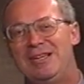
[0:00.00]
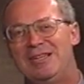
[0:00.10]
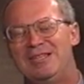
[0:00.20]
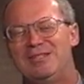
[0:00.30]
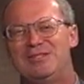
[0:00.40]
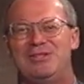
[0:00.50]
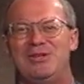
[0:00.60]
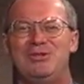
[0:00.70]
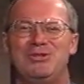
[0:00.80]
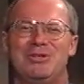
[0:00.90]

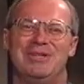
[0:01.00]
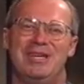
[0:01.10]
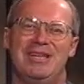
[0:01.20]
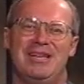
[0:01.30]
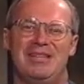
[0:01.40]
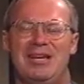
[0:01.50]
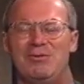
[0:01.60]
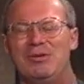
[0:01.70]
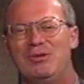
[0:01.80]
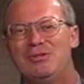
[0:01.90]
institution. And that
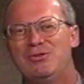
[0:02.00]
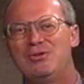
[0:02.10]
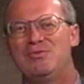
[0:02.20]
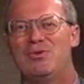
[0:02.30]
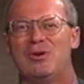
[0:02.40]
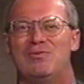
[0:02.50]
would hold true for a